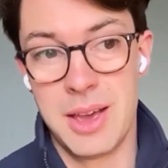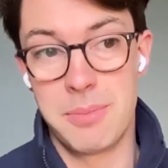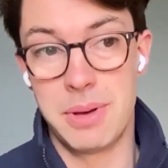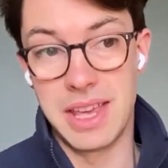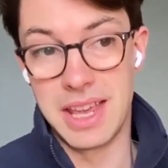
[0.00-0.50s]

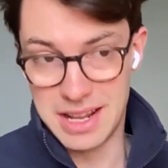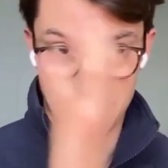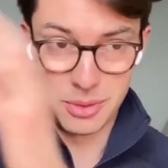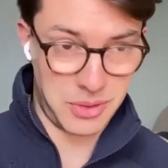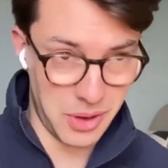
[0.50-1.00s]
But then there's
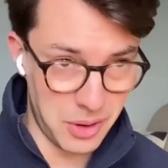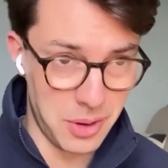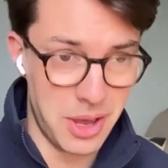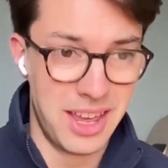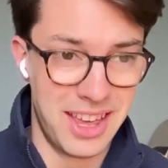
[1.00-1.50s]
also
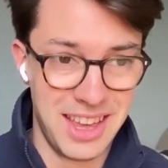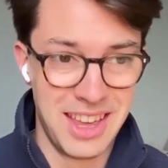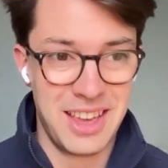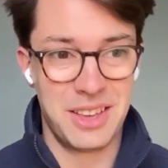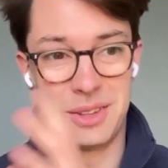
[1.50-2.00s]

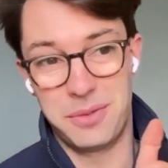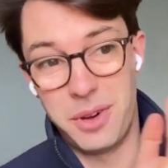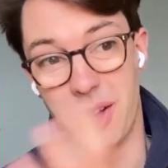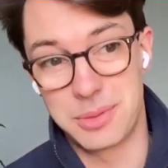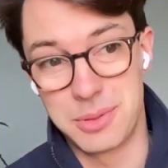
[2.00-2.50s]
the vast